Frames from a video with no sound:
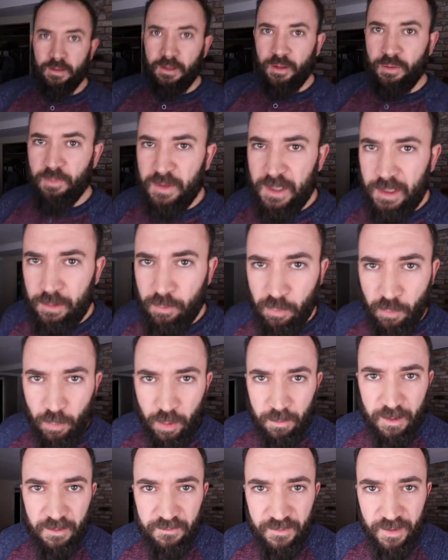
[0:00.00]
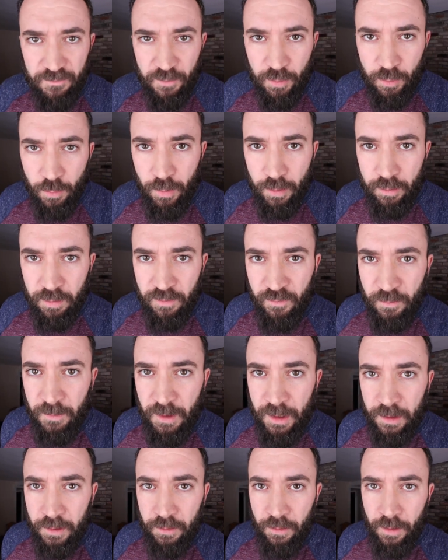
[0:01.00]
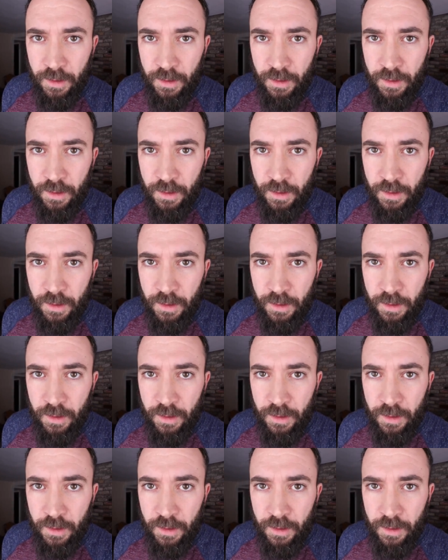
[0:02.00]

Let's begin with one of my favorite quotes from Hank